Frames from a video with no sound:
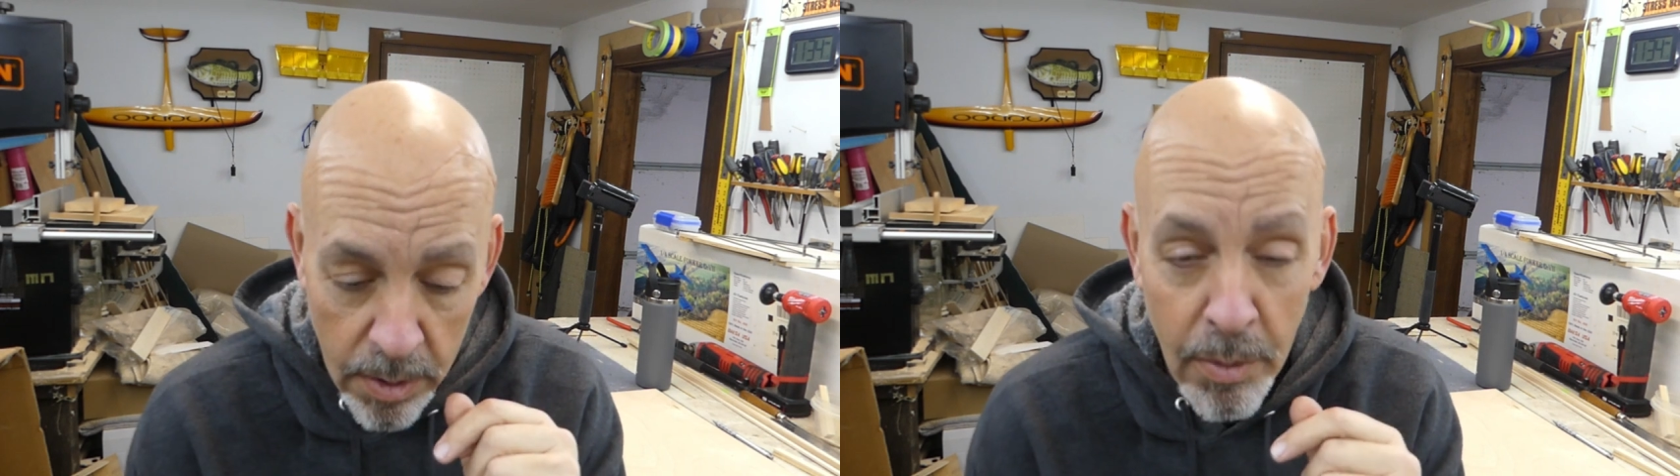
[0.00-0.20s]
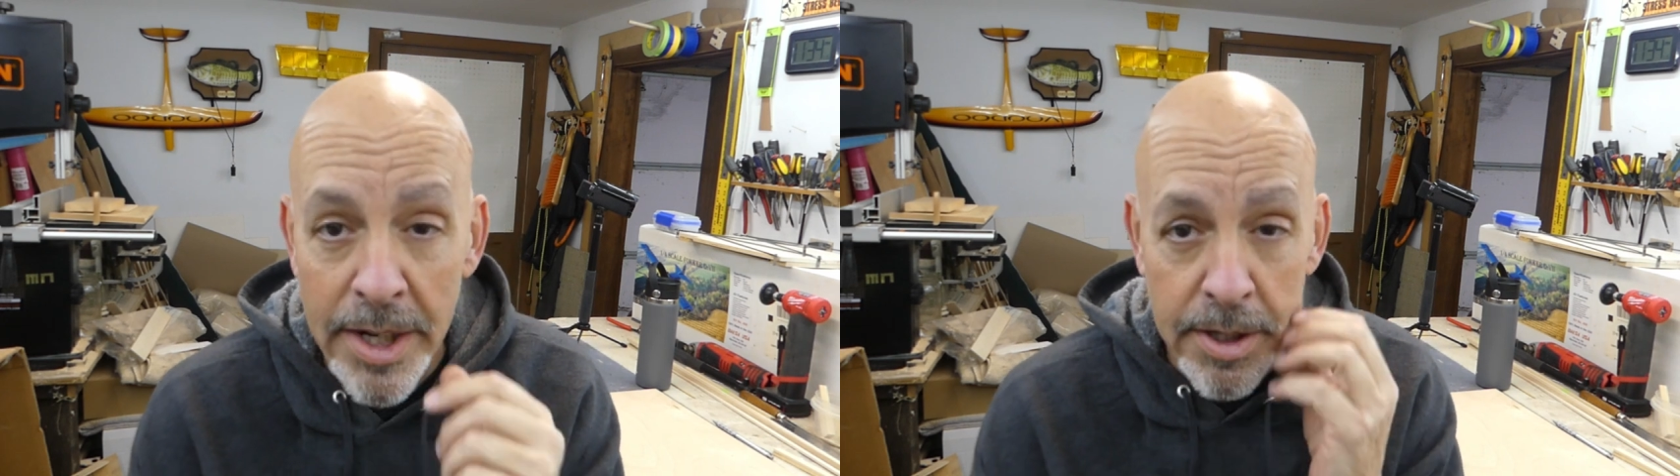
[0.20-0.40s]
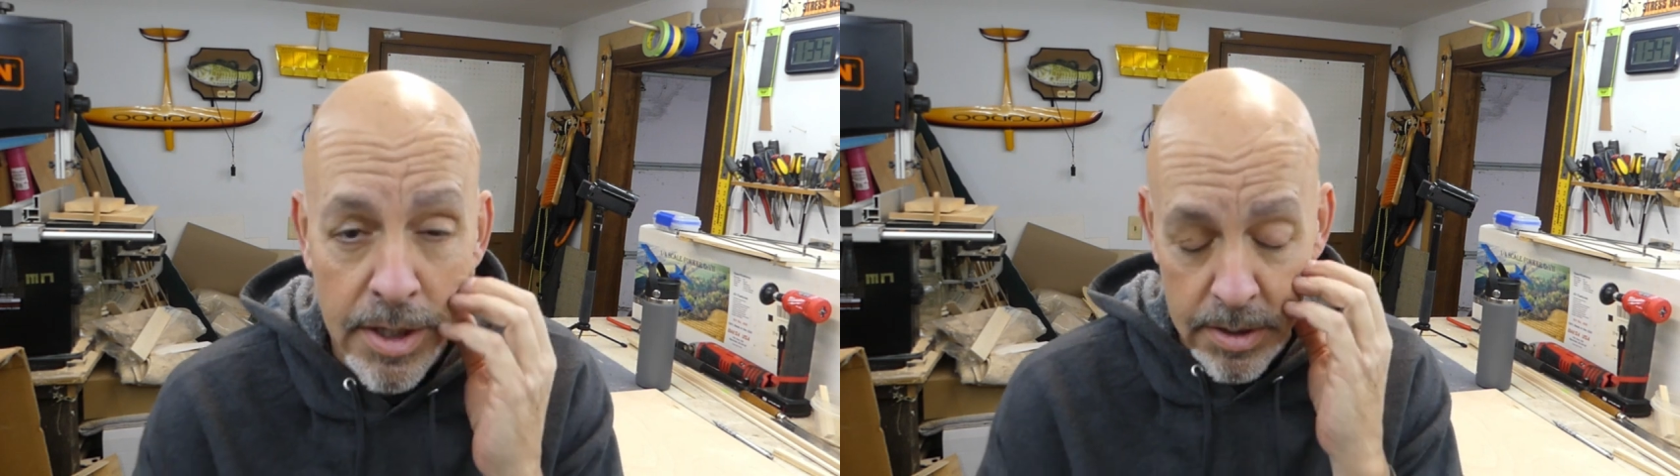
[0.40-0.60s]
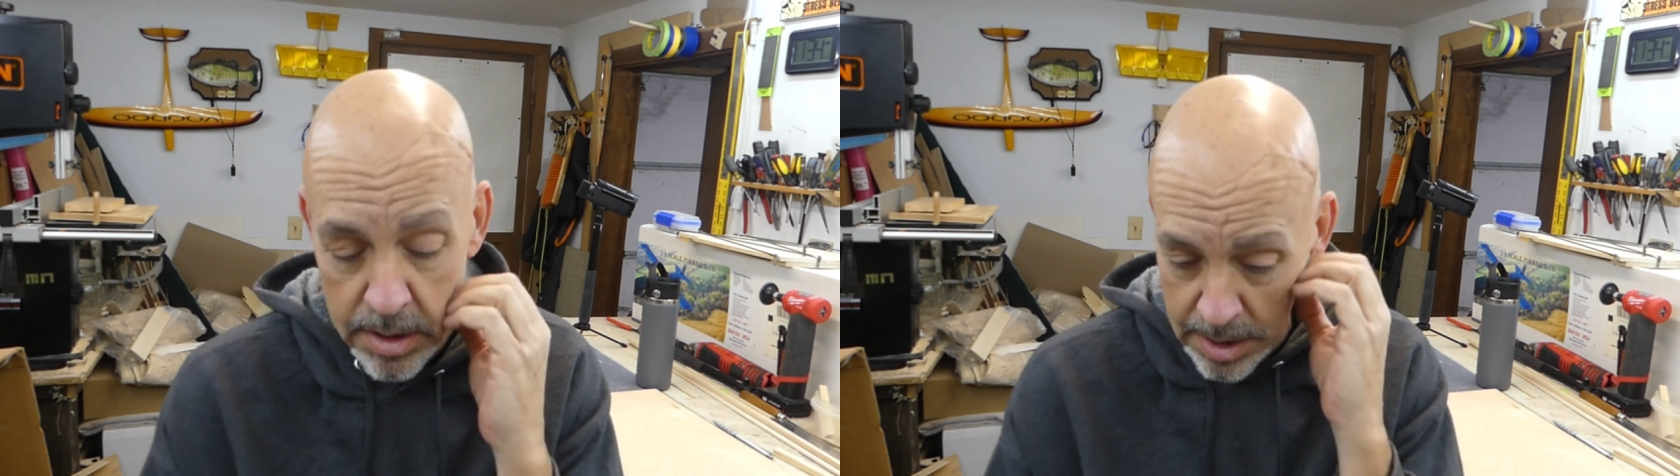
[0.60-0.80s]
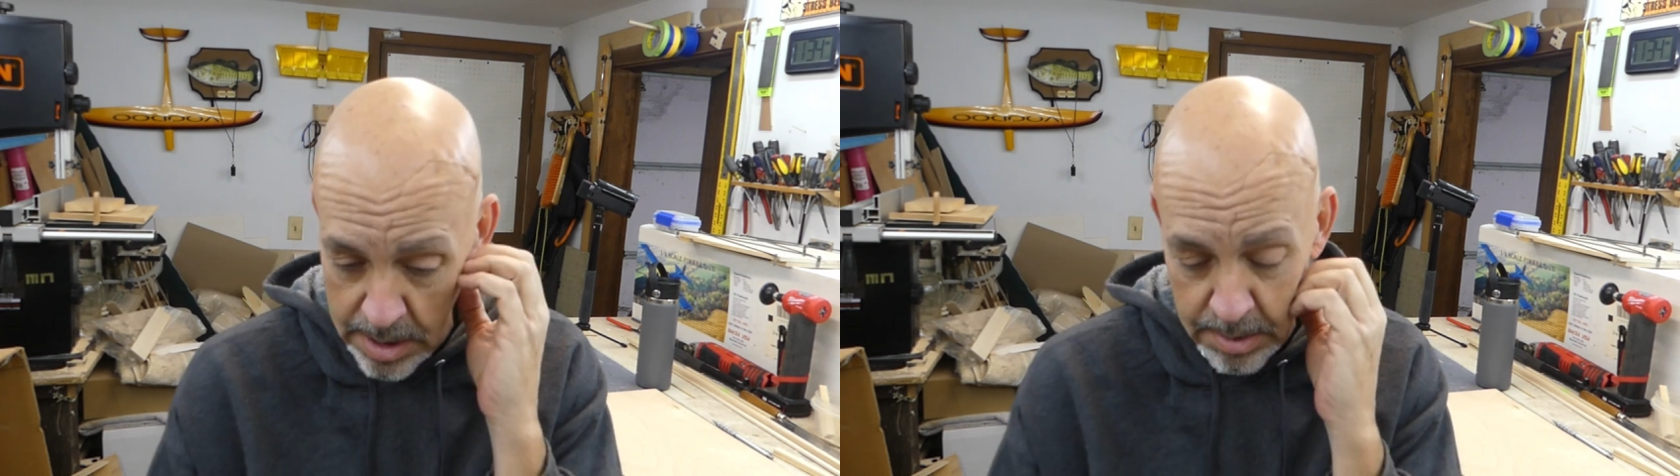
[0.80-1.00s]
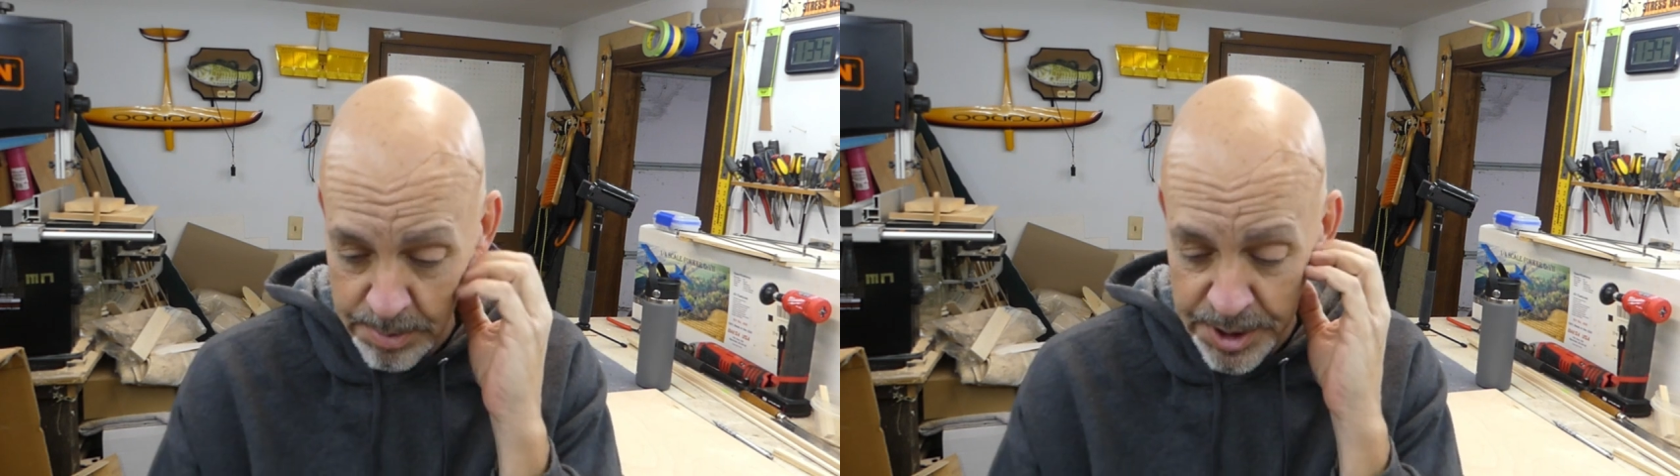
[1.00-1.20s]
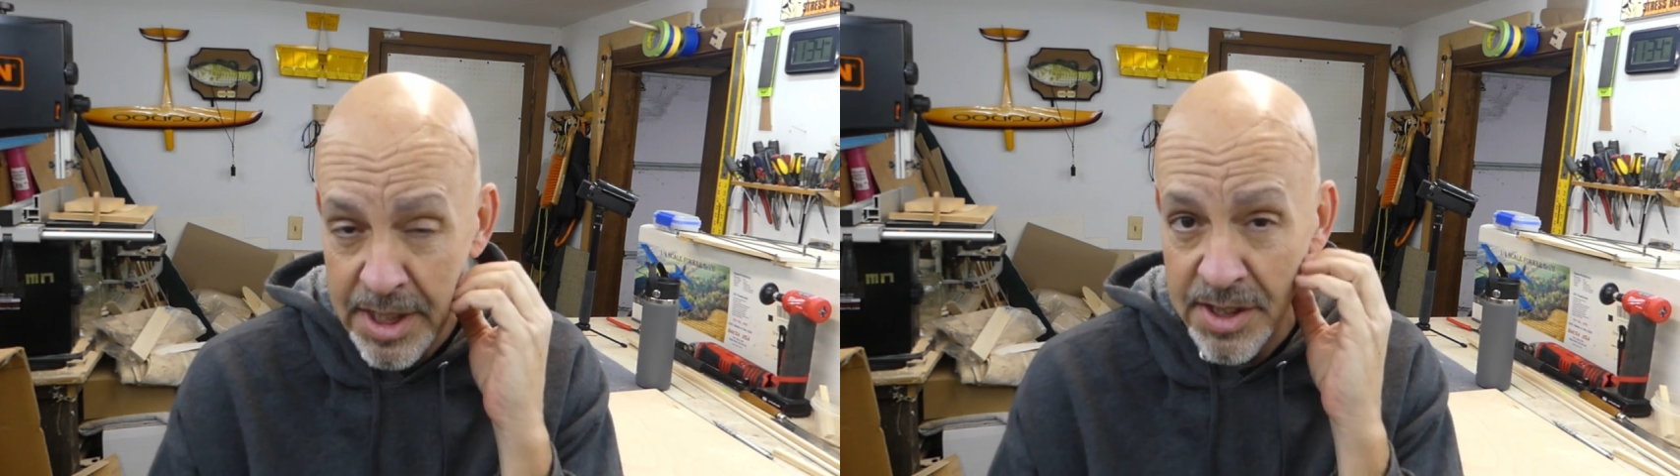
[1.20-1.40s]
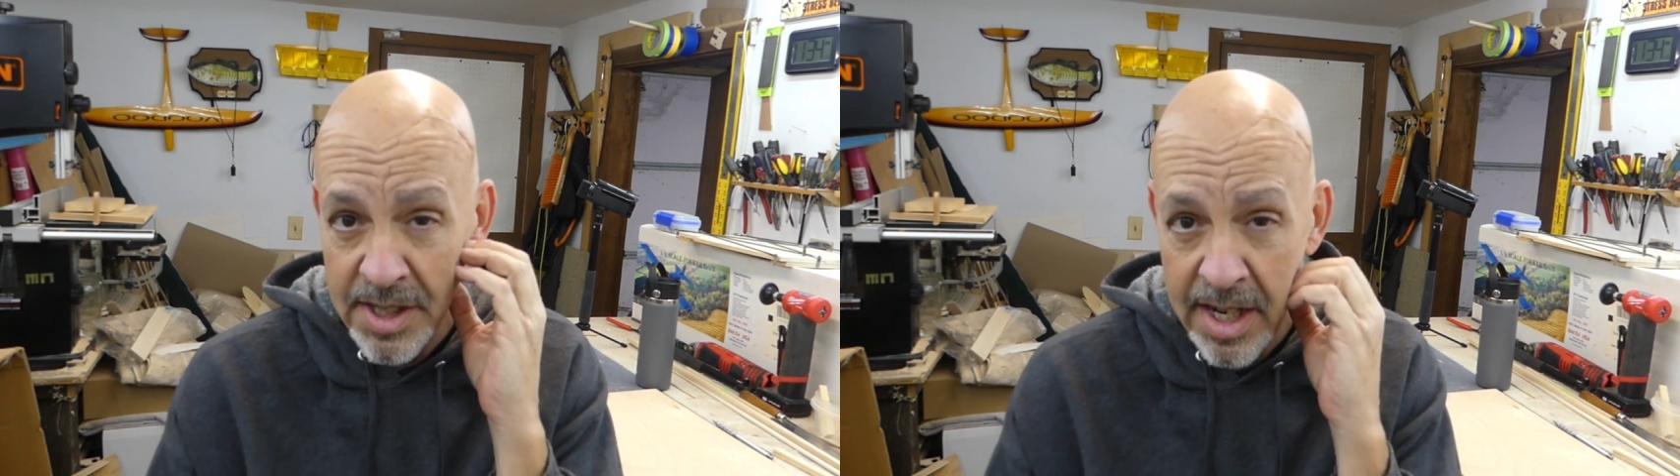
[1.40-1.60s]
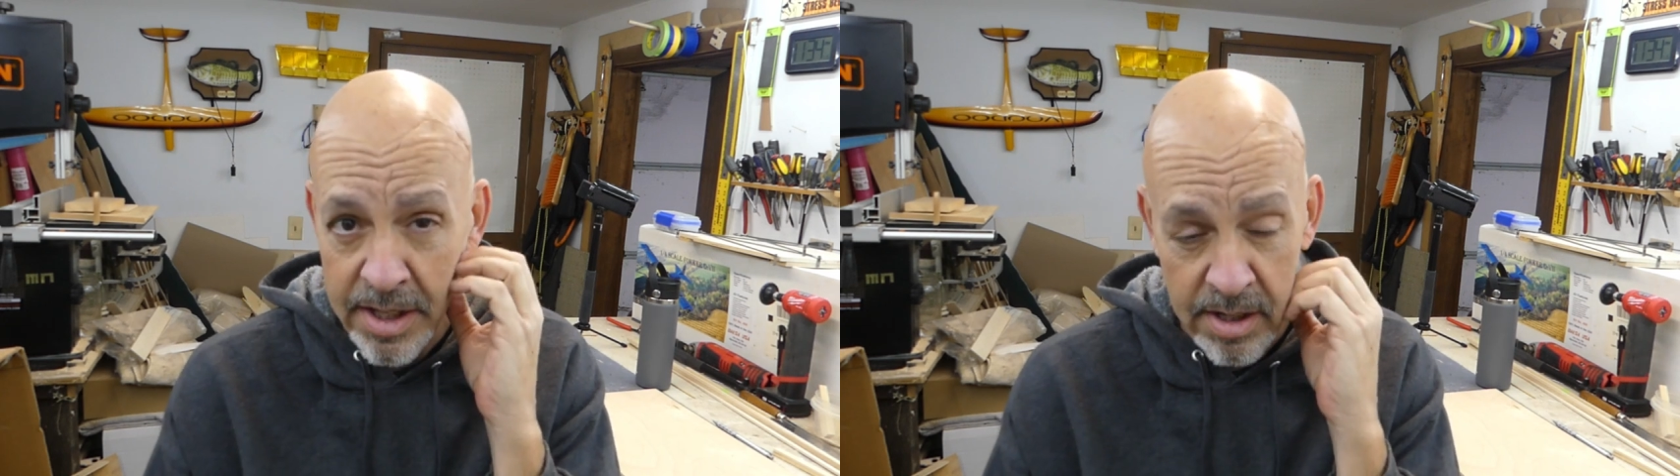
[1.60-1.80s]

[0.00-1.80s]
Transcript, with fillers: Winter, uh, she decided